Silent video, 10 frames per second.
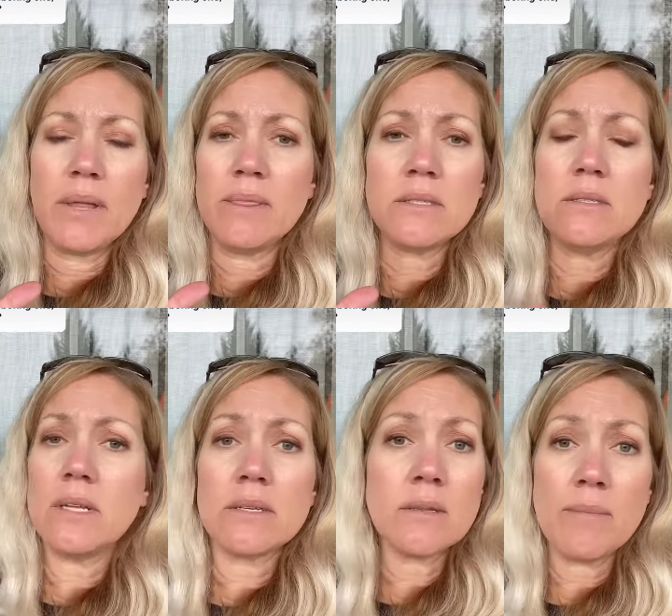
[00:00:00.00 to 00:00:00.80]
this
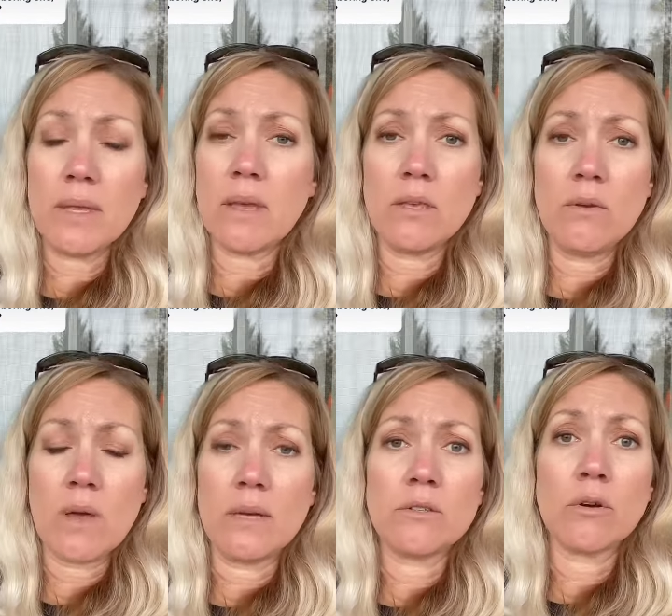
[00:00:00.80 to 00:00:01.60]
doesn't mean that you
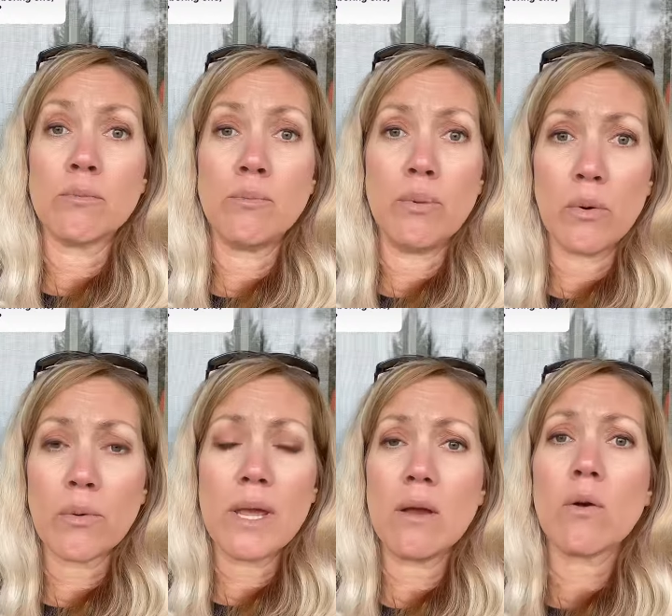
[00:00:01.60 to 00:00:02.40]
guys are
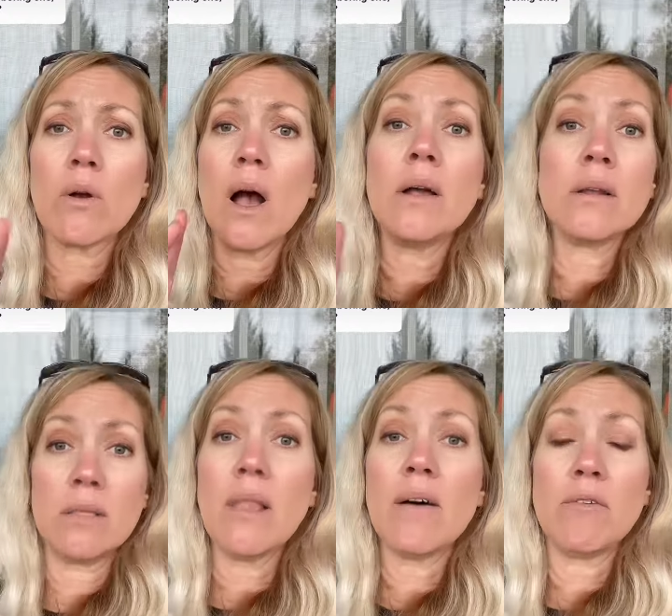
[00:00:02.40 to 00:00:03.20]
boring or
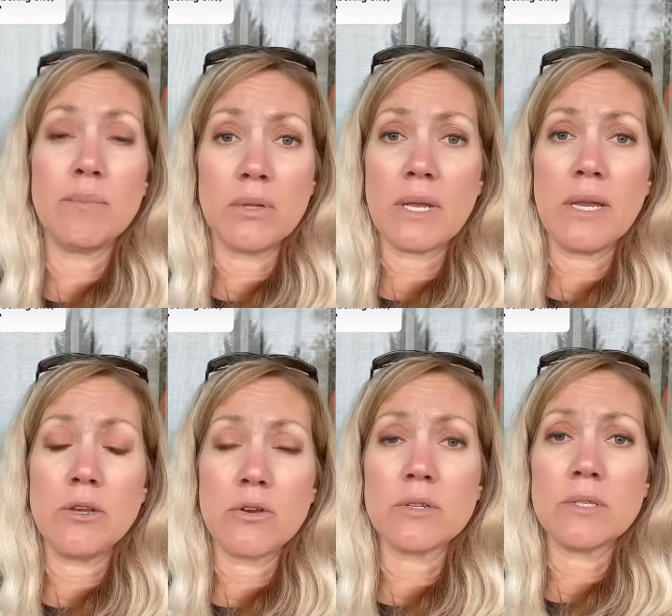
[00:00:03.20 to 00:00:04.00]
unlovable
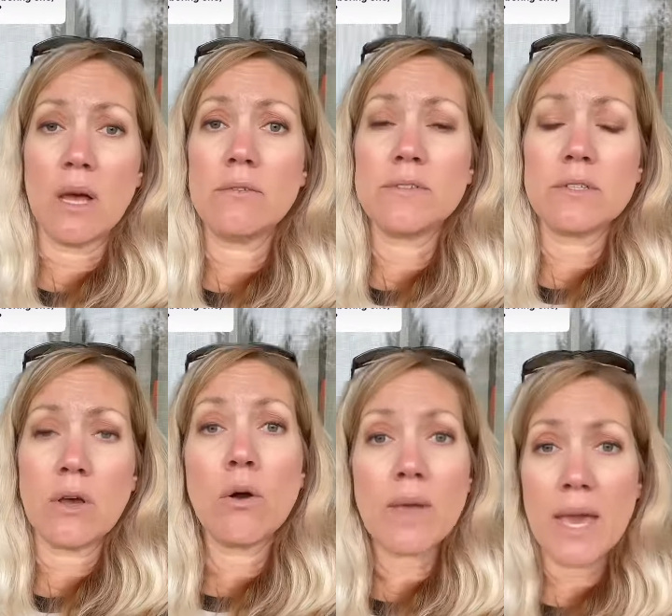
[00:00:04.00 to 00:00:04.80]
in yourselves.
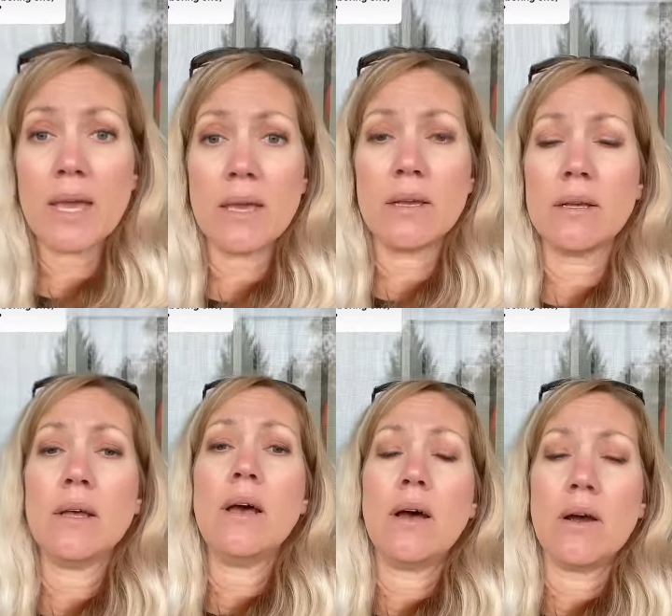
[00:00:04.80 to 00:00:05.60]
Okay?
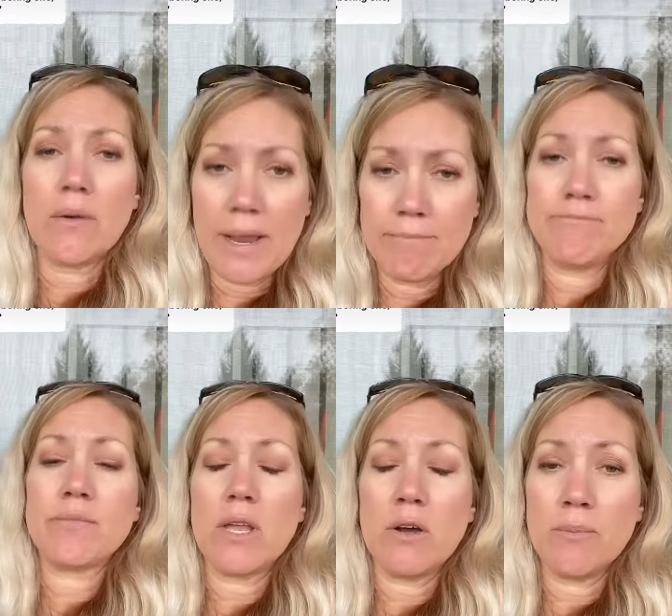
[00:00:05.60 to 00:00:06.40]
All right.
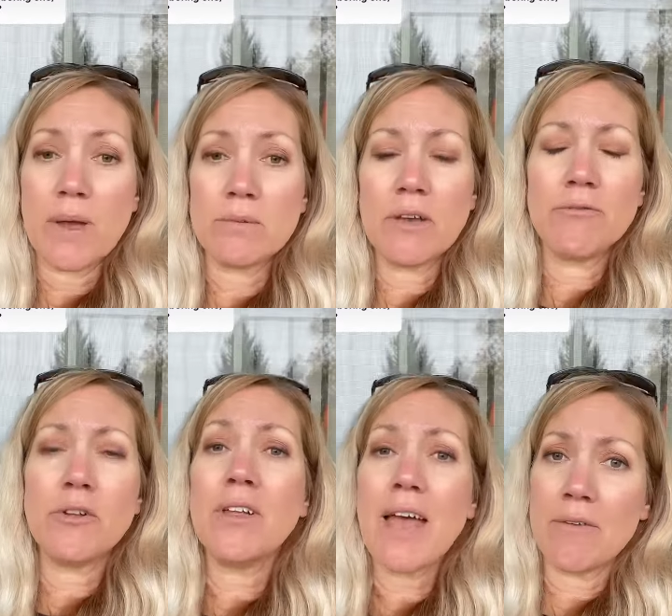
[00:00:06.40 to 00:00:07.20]
Hope that was
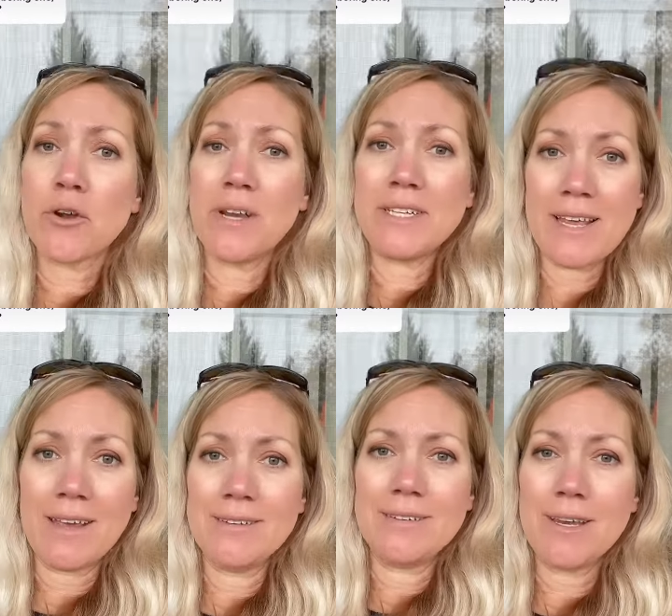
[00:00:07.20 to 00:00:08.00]
helpful. Have a great day.
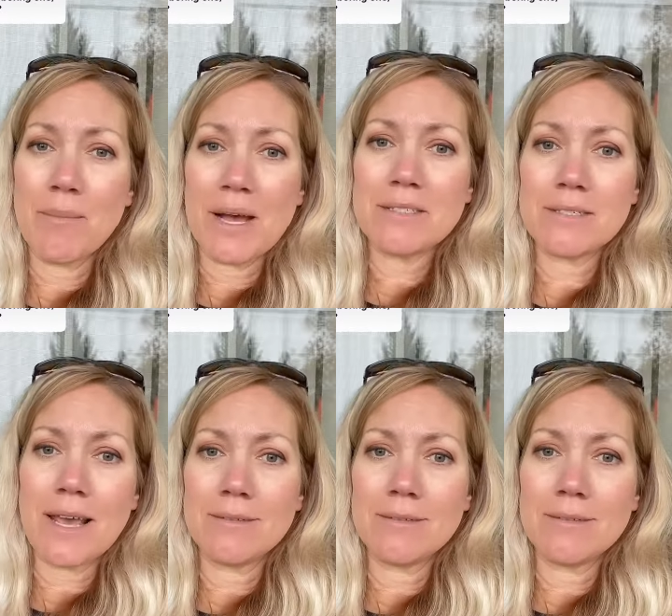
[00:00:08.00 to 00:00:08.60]
Namaste.